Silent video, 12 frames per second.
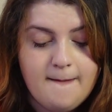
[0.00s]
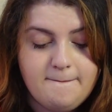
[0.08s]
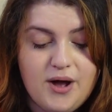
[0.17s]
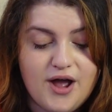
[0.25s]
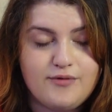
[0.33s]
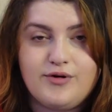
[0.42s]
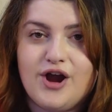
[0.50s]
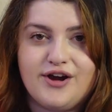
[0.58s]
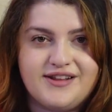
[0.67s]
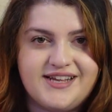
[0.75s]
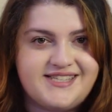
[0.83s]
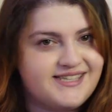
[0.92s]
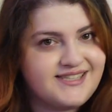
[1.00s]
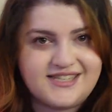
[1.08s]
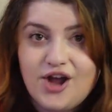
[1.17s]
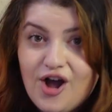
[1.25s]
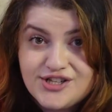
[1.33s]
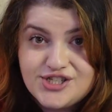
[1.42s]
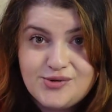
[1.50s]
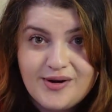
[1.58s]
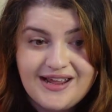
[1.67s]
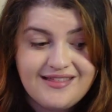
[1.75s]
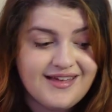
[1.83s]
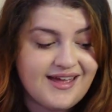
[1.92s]
But regardless, it doesn't cost you
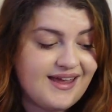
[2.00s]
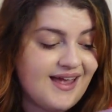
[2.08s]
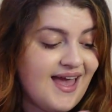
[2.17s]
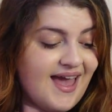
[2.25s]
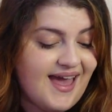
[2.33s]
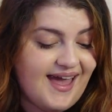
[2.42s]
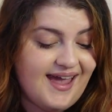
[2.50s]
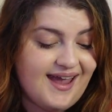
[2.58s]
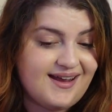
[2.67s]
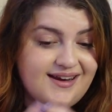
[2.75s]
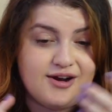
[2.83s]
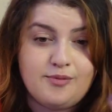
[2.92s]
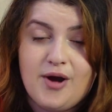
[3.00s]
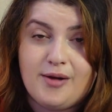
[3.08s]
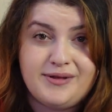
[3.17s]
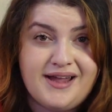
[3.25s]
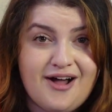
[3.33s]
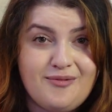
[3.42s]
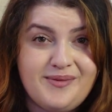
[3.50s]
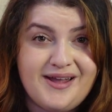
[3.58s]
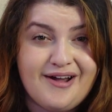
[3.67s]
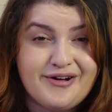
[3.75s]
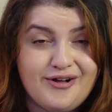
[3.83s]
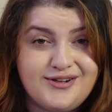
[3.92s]
anything and it'll probably help me
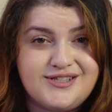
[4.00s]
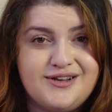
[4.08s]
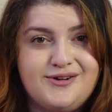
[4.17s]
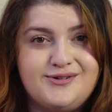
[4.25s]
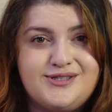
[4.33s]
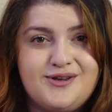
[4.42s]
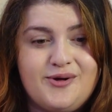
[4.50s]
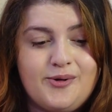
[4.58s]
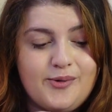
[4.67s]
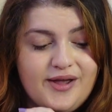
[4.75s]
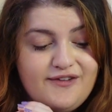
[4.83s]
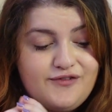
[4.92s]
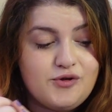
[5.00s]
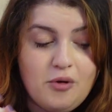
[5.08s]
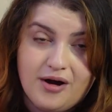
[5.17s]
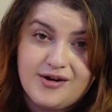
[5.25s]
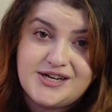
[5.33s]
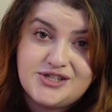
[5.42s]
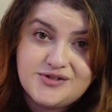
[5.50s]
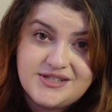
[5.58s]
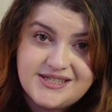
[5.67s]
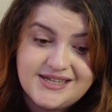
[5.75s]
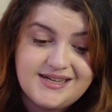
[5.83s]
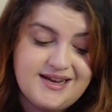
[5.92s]
out also. So if you are
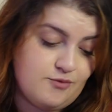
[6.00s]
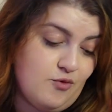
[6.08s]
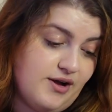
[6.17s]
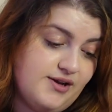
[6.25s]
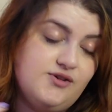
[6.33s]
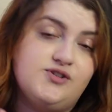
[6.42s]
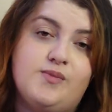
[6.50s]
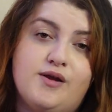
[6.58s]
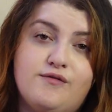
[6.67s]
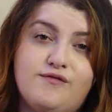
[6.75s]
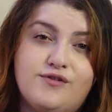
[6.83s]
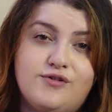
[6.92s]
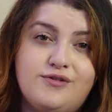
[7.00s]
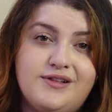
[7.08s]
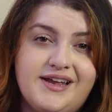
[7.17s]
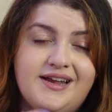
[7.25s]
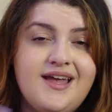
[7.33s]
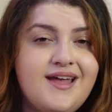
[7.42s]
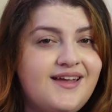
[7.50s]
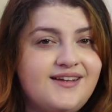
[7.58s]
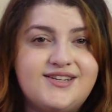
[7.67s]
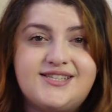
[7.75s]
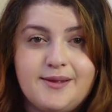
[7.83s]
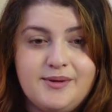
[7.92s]
interested and want to use my referral link,
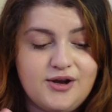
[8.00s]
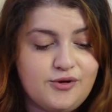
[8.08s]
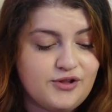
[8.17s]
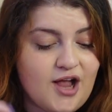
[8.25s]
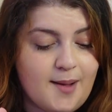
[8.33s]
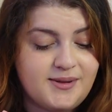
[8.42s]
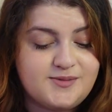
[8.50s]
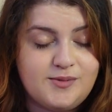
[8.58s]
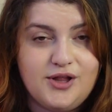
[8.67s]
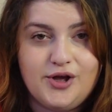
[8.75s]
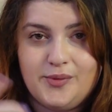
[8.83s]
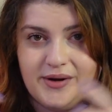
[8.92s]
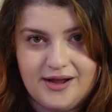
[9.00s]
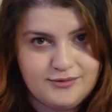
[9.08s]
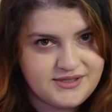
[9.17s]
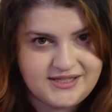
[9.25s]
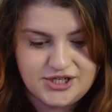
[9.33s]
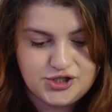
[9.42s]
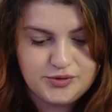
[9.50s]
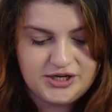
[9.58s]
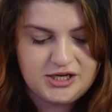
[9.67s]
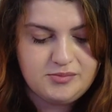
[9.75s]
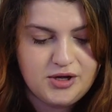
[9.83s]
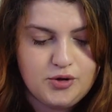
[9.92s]
just let me know in the comments below and I will send you an
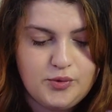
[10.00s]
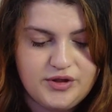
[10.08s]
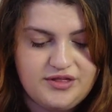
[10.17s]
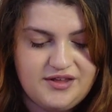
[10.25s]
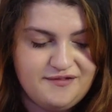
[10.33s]
email with the